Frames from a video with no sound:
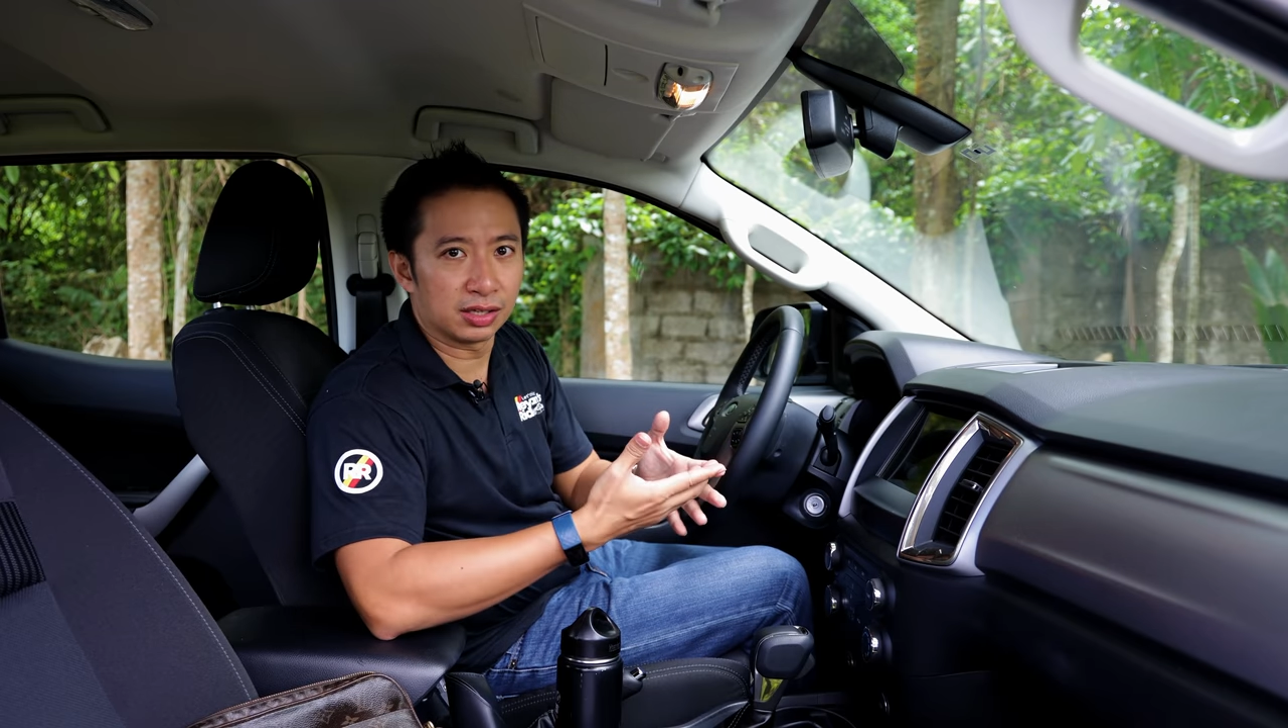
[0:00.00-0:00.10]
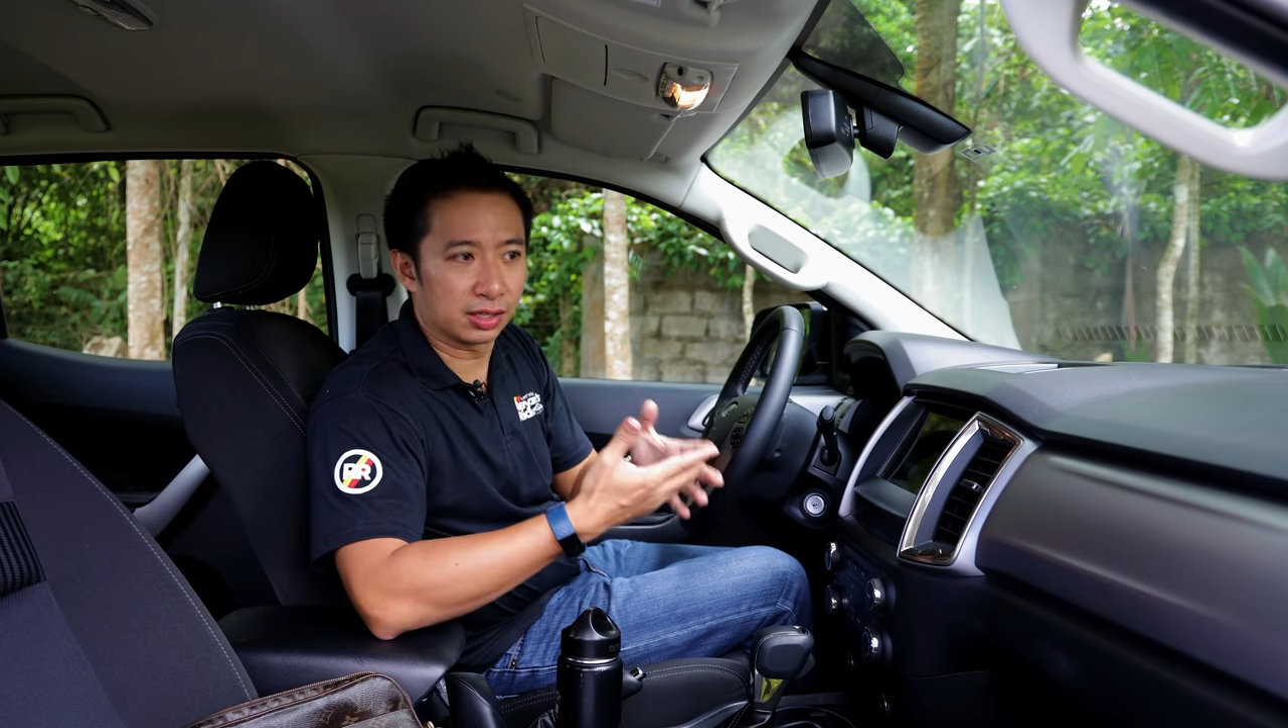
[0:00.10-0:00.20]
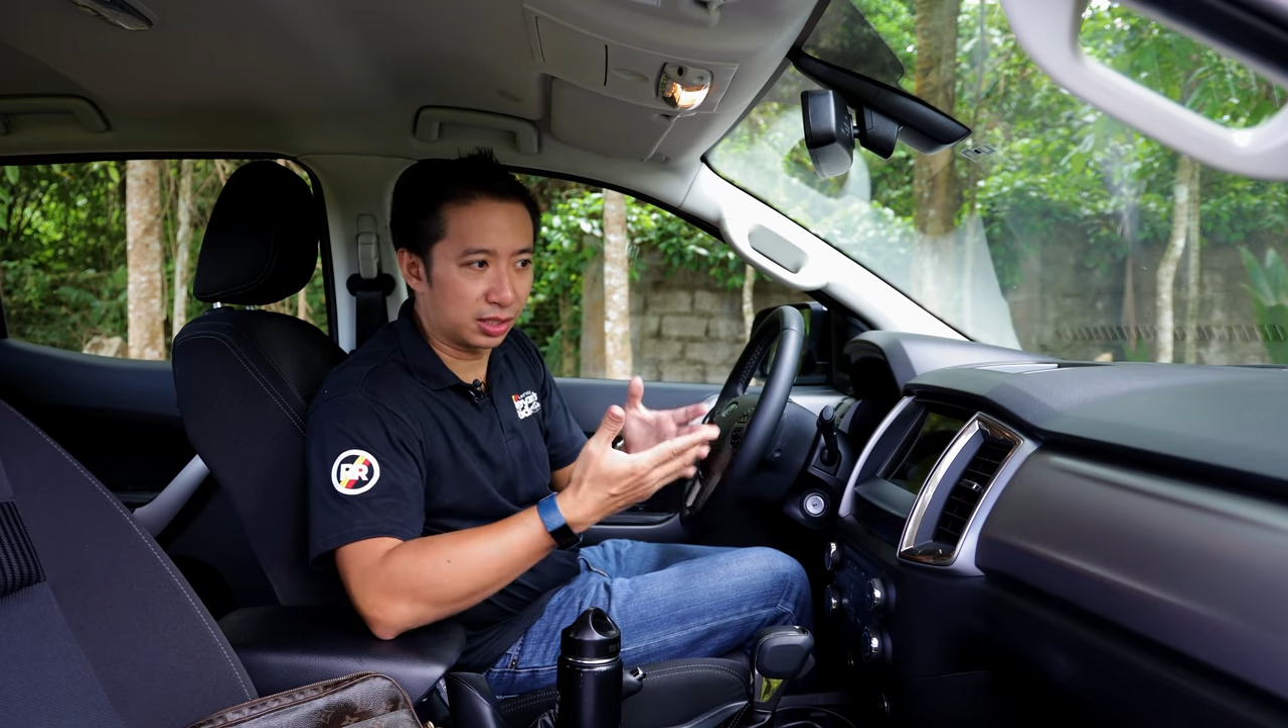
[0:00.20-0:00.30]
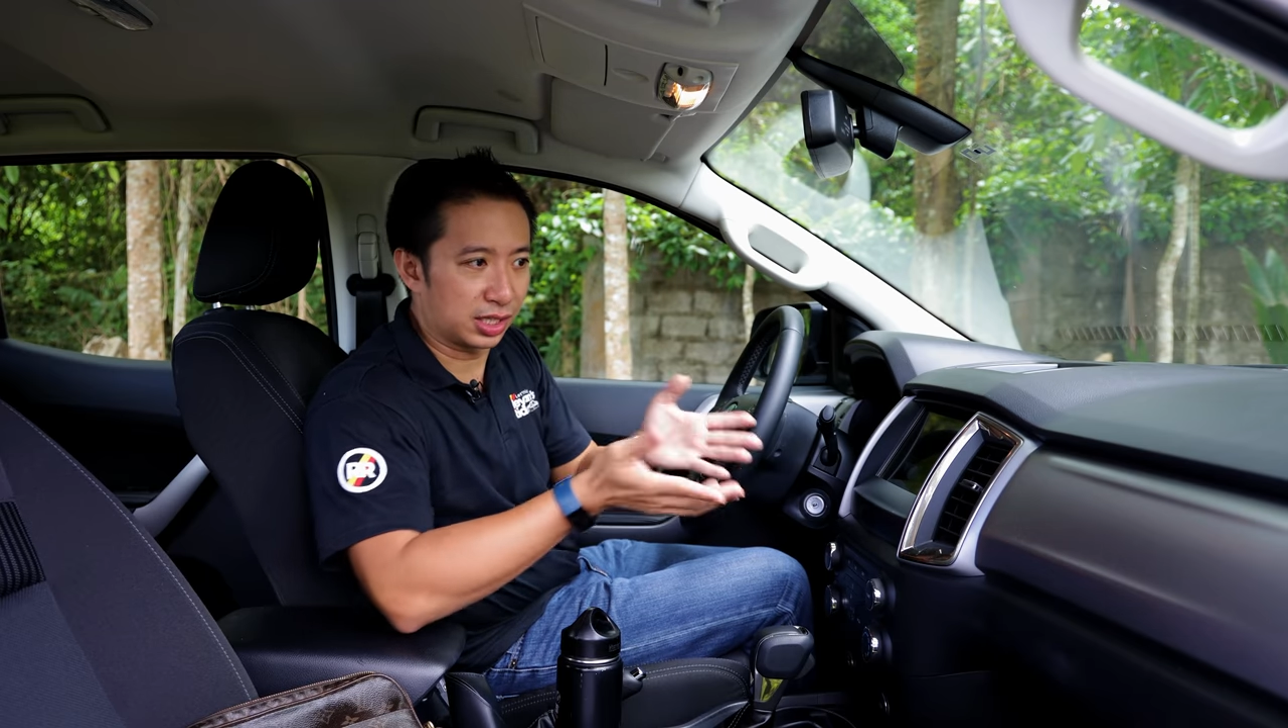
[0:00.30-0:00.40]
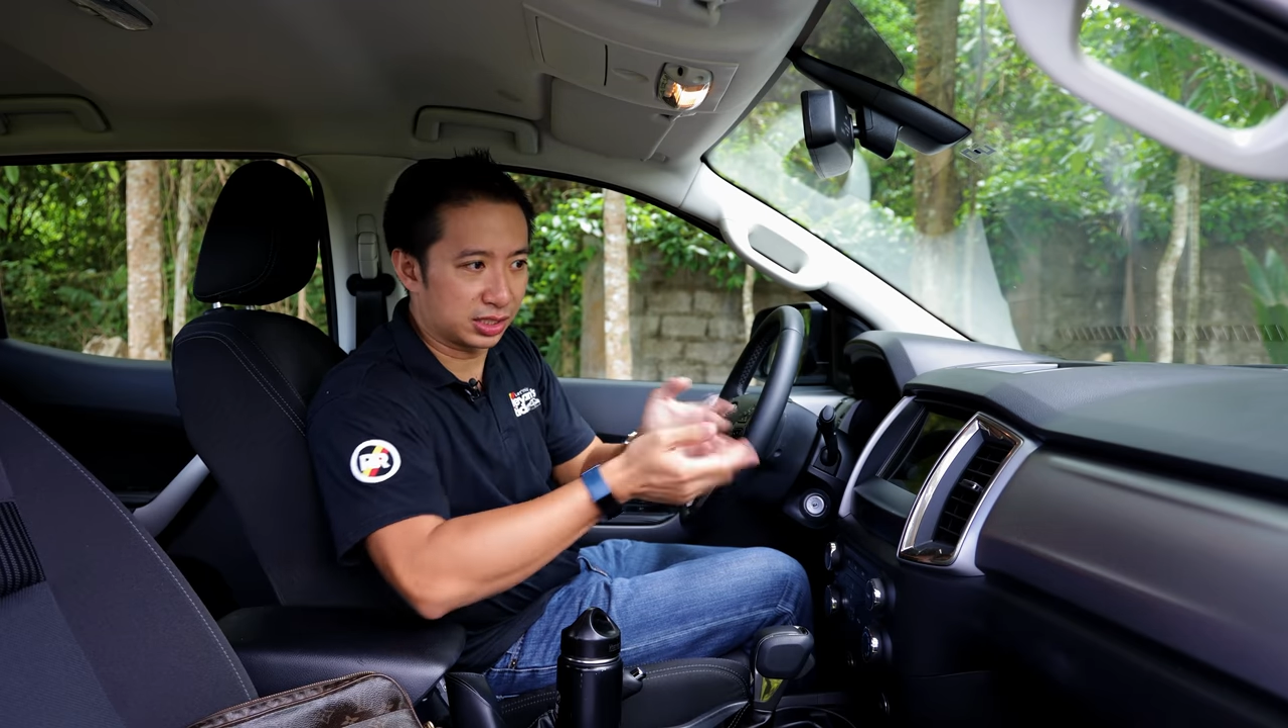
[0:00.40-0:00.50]

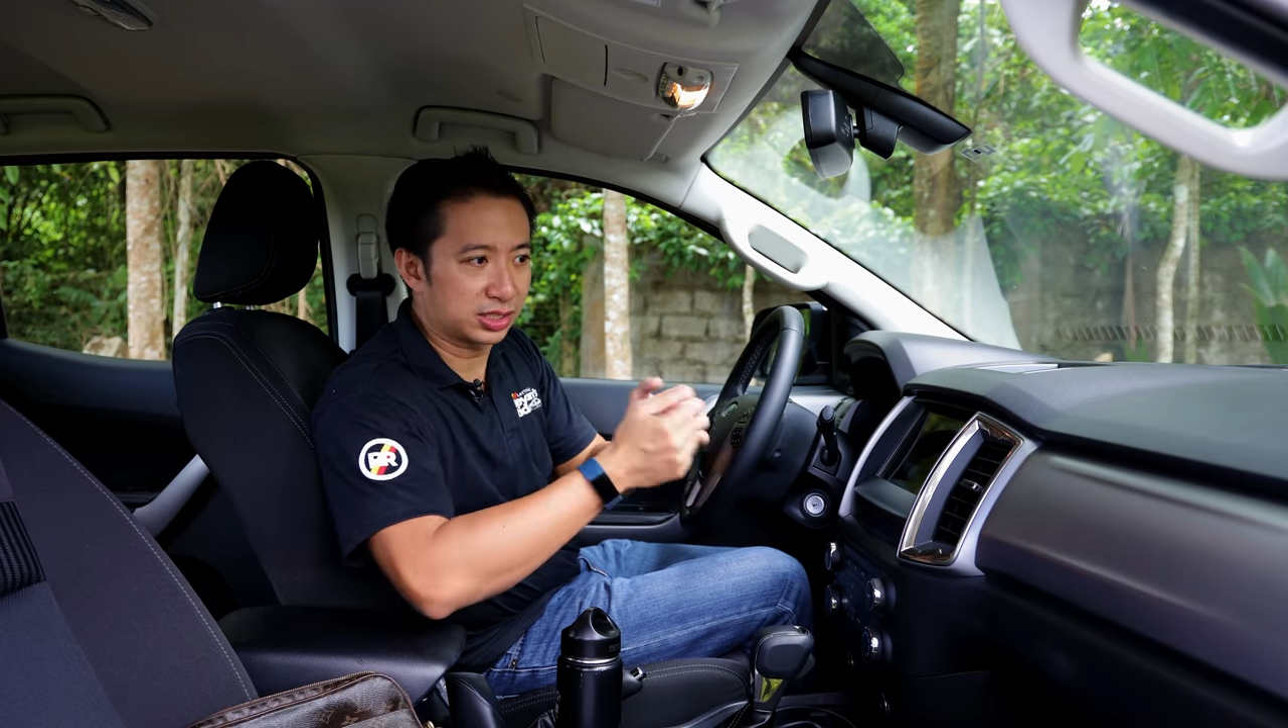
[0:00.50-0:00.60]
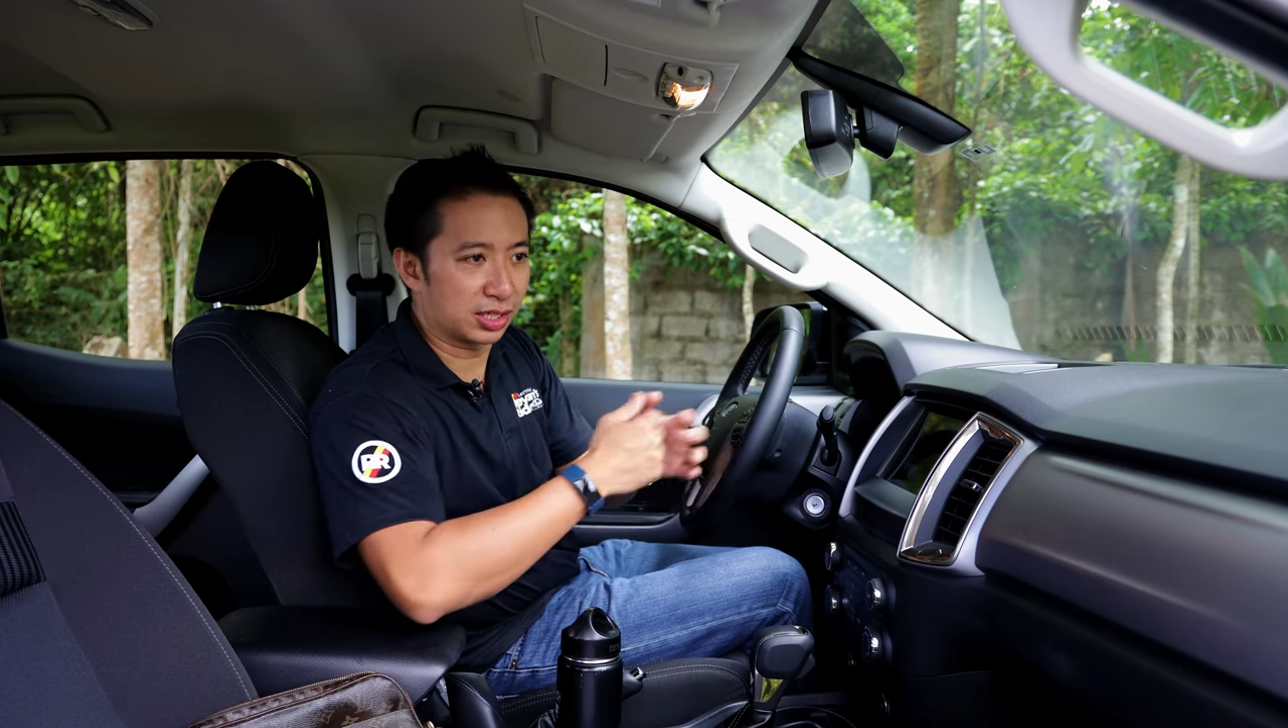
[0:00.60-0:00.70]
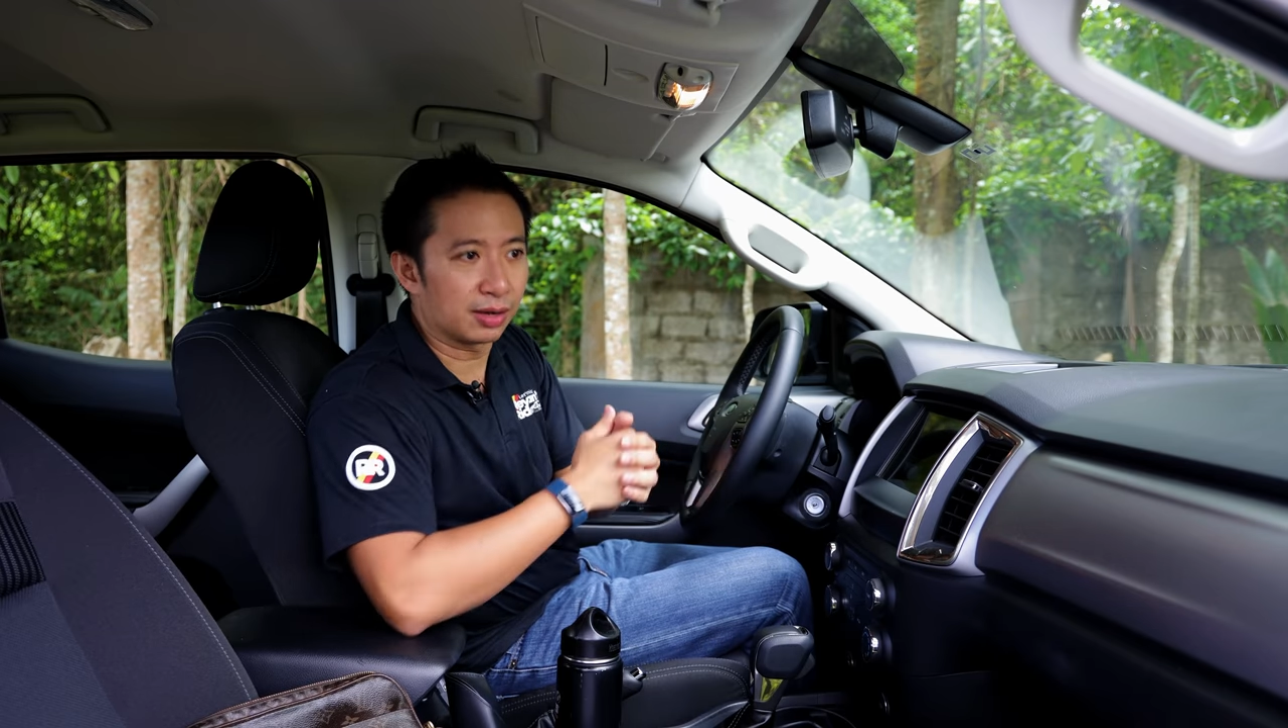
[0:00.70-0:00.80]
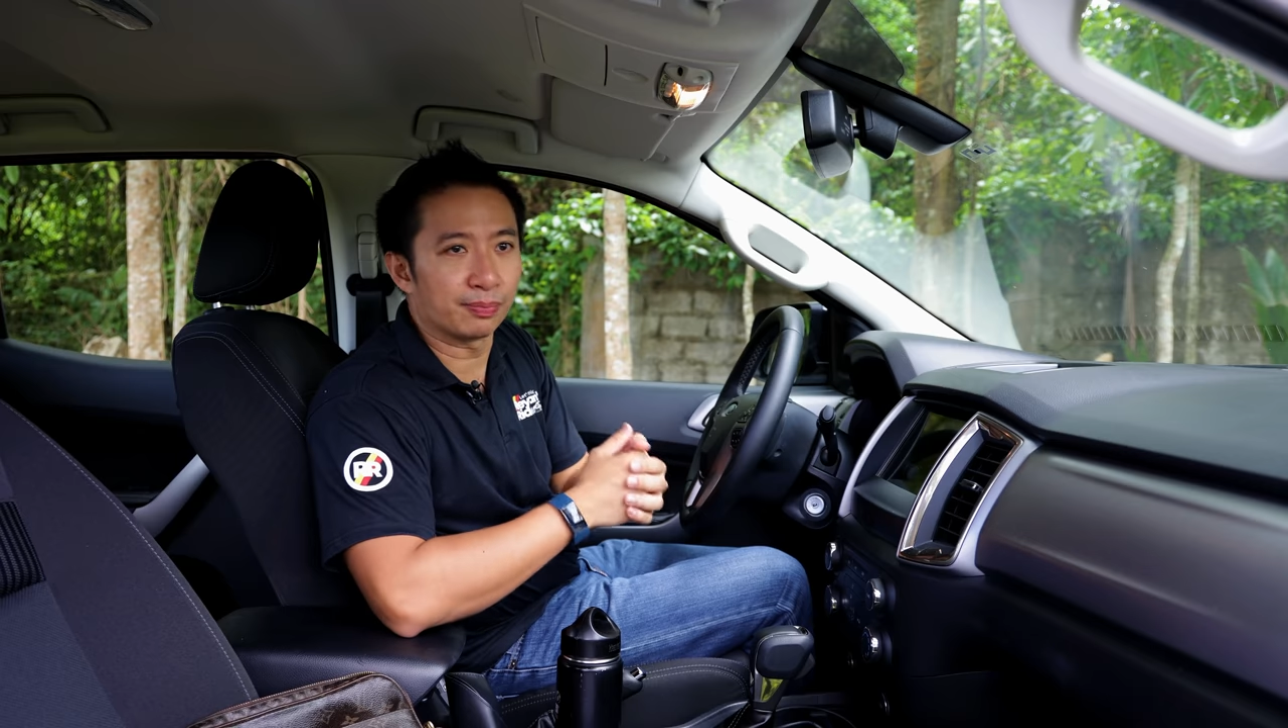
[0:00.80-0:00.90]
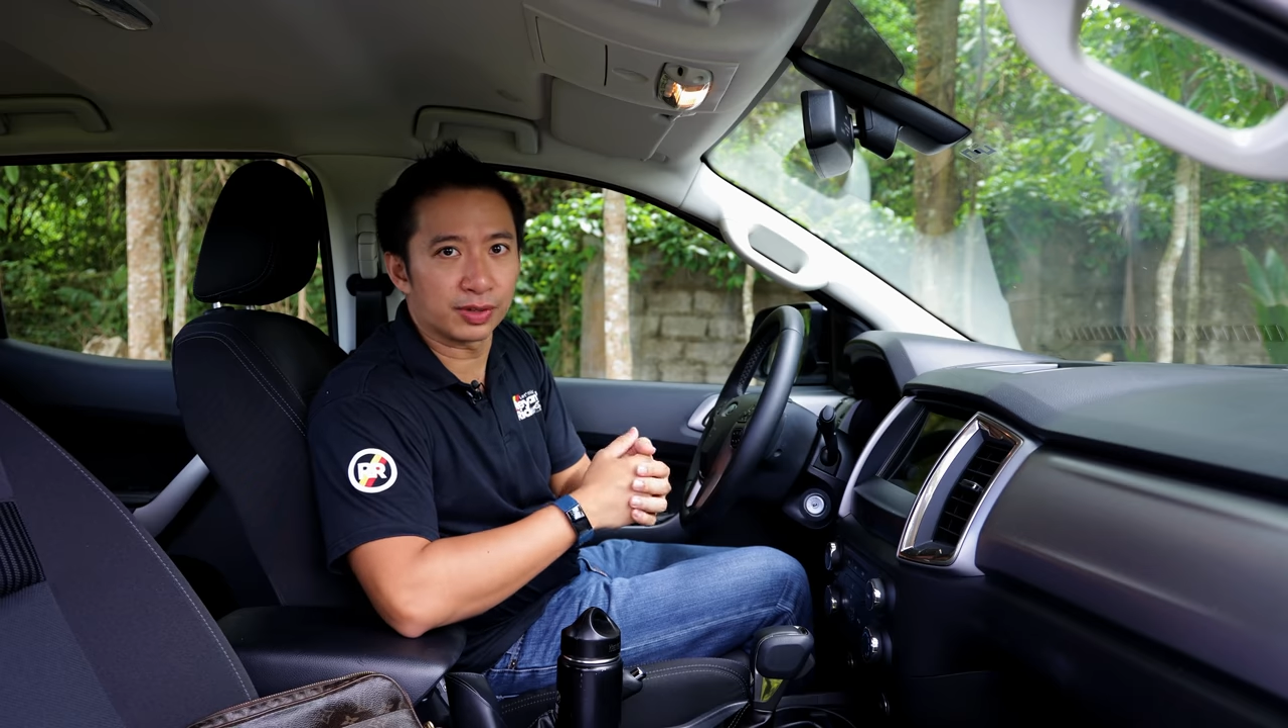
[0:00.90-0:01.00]
this
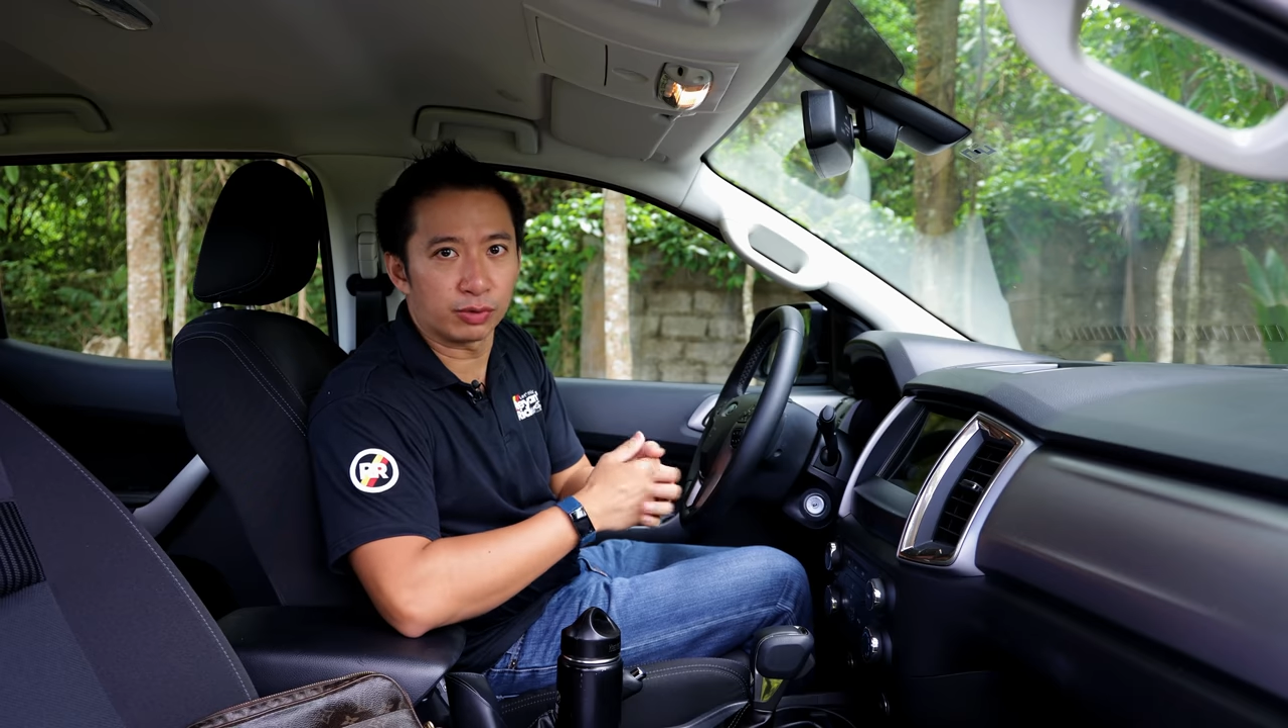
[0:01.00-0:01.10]
um,